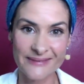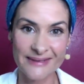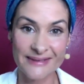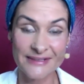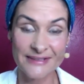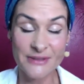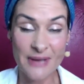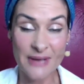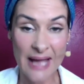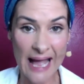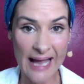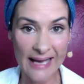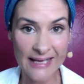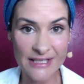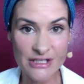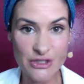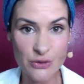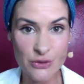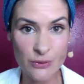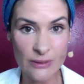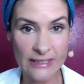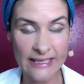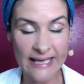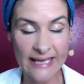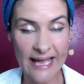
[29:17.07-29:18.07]
To
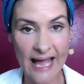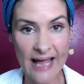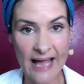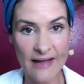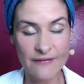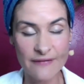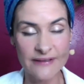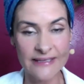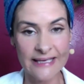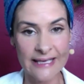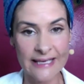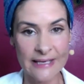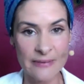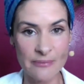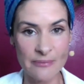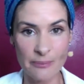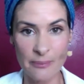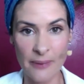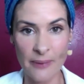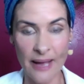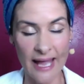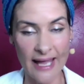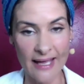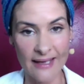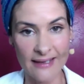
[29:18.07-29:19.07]
actually have an
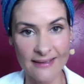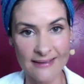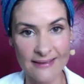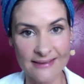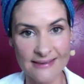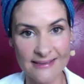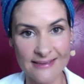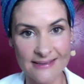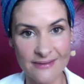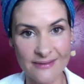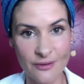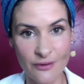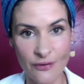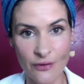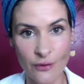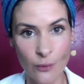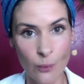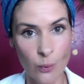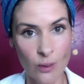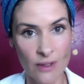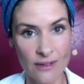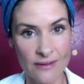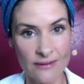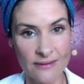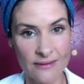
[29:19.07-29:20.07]
impact on the
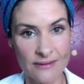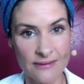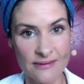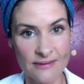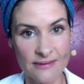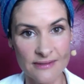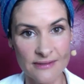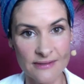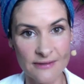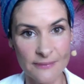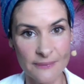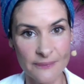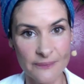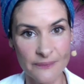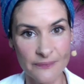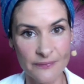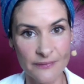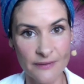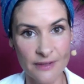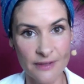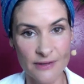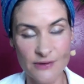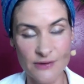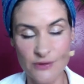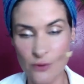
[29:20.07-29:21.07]
world?
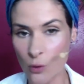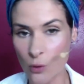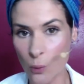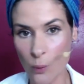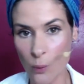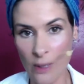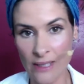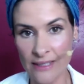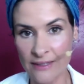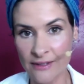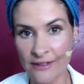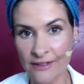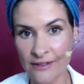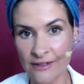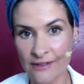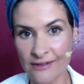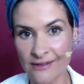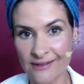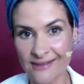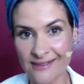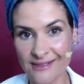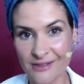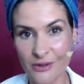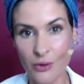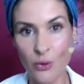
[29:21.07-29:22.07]
It's all well and
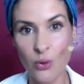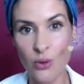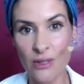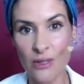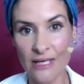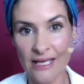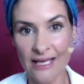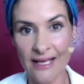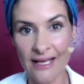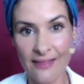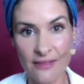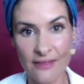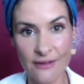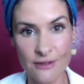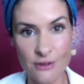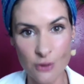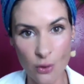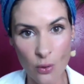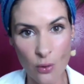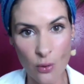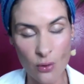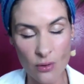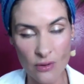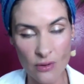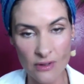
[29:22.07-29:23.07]
good talking the
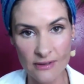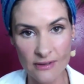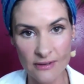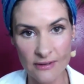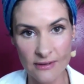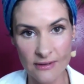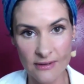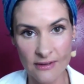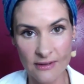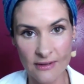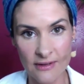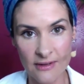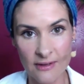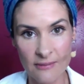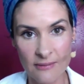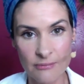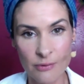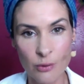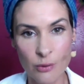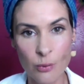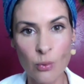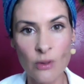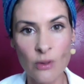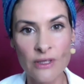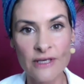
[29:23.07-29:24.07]
talk,
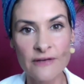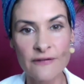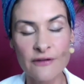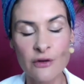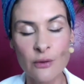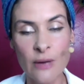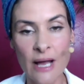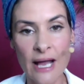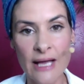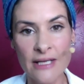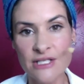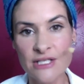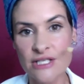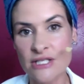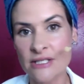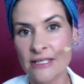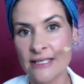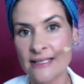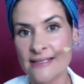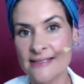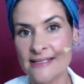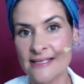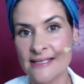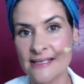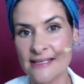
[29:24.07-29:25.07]
but what if you actually
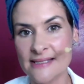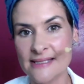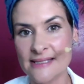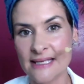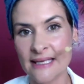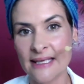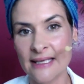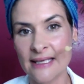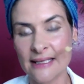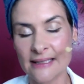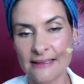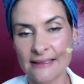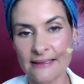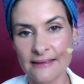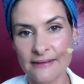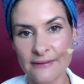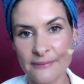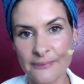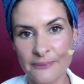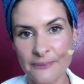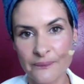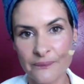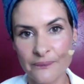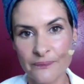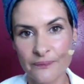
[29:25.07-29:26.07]
succeed?
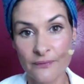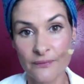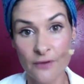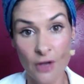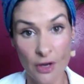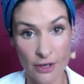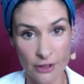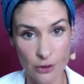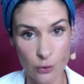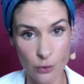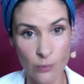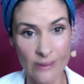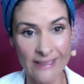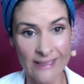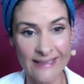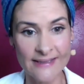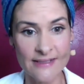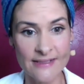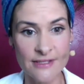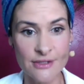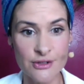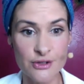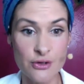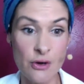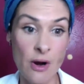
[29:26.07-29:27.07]
Are you willing
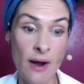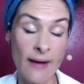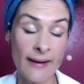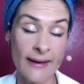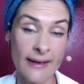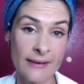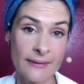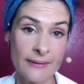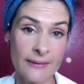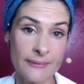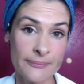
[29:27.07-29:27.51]
to try?